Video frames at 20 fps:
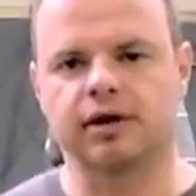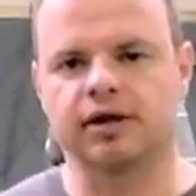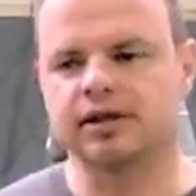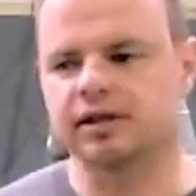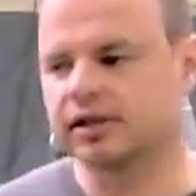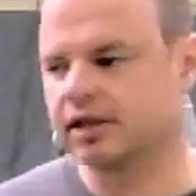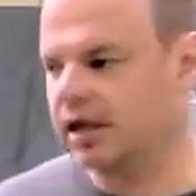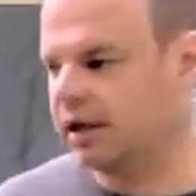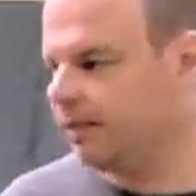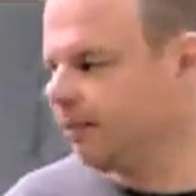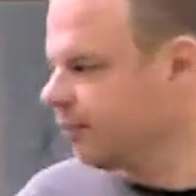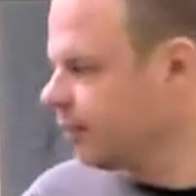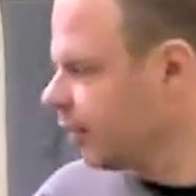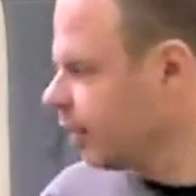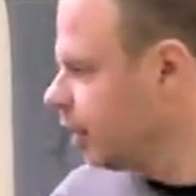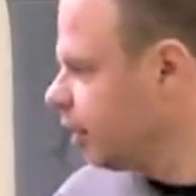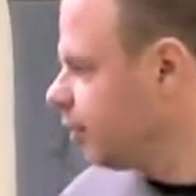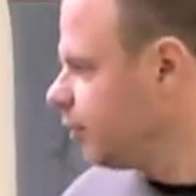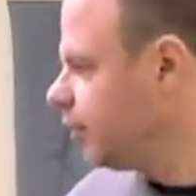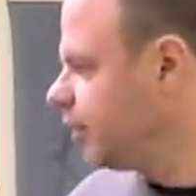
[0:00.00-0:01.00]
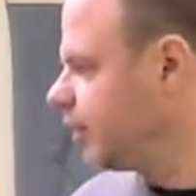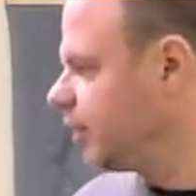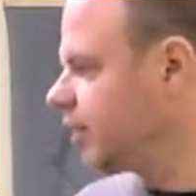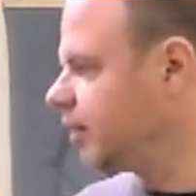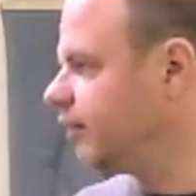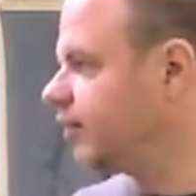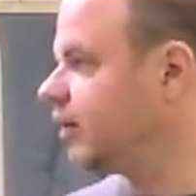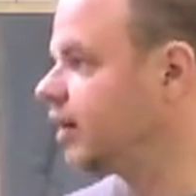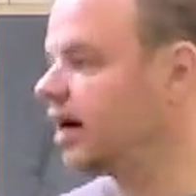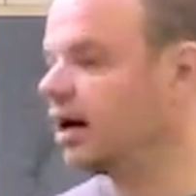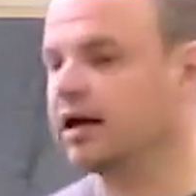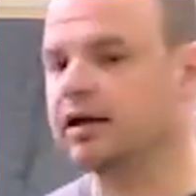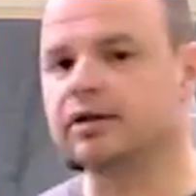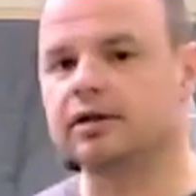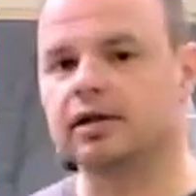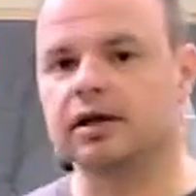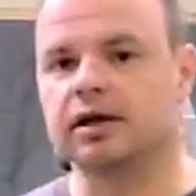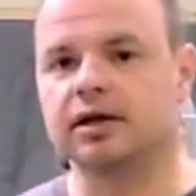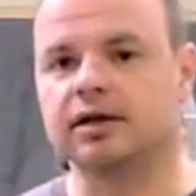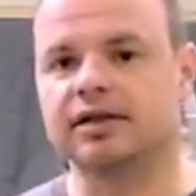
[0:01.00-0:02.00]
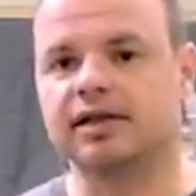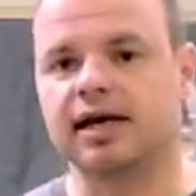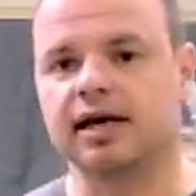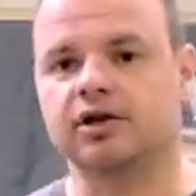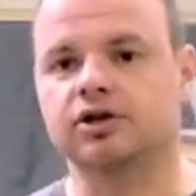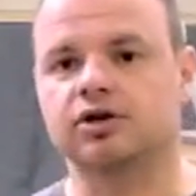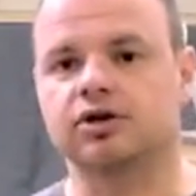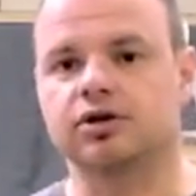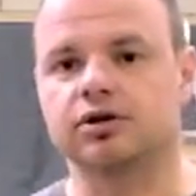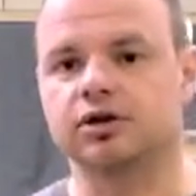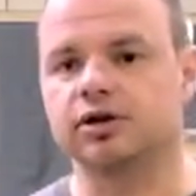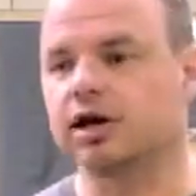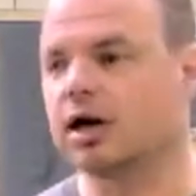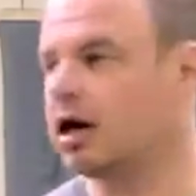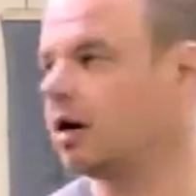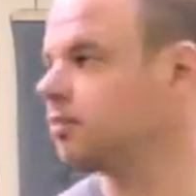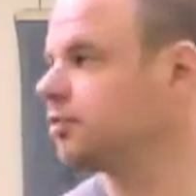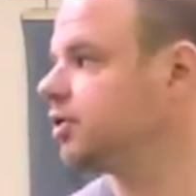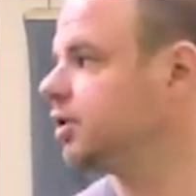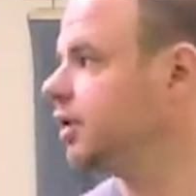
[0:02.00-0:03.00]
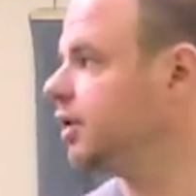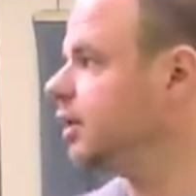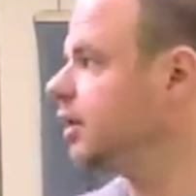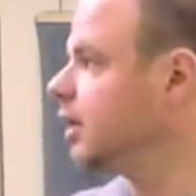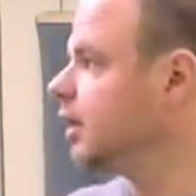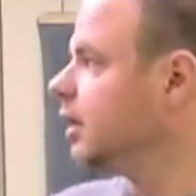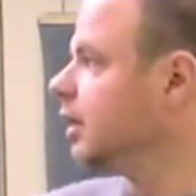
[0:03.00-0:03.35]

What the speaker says: same, we can give you that textured top sheet.